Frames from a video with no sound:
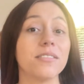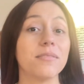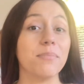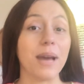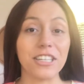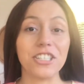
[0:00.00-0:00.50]

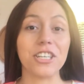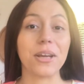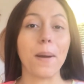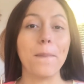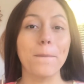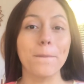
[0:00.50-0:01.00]
magic
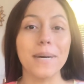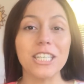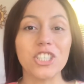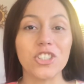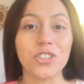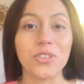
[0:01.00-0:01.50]

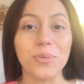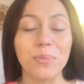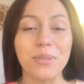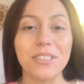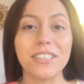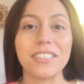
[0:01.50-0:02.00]

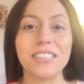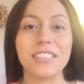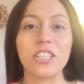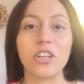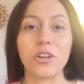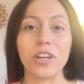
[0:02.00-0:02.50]
mushrooms. This is
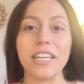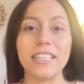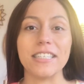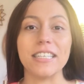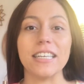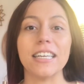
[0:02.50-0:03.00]

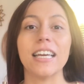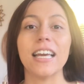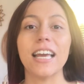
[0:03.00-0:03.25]
crazy.